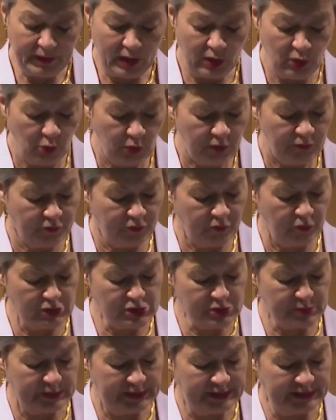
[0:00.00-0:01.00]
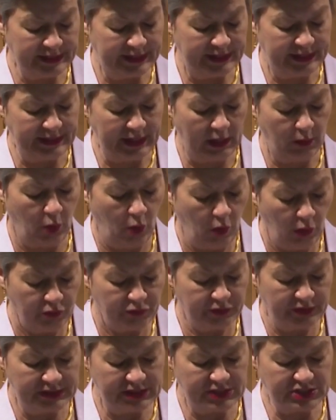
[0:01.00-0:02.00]
Law enforcement can now
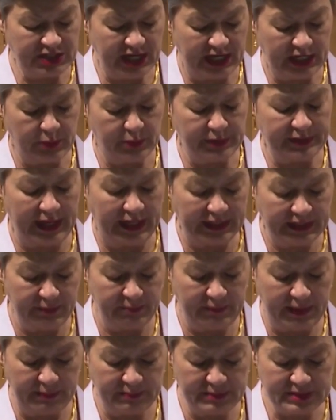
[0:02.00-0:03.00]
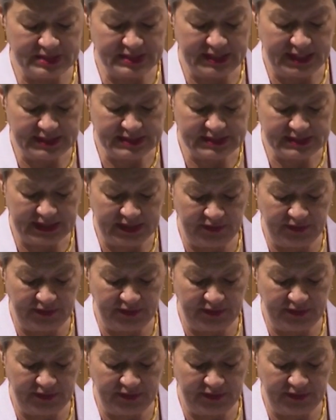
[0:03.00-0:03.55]
already check with other member states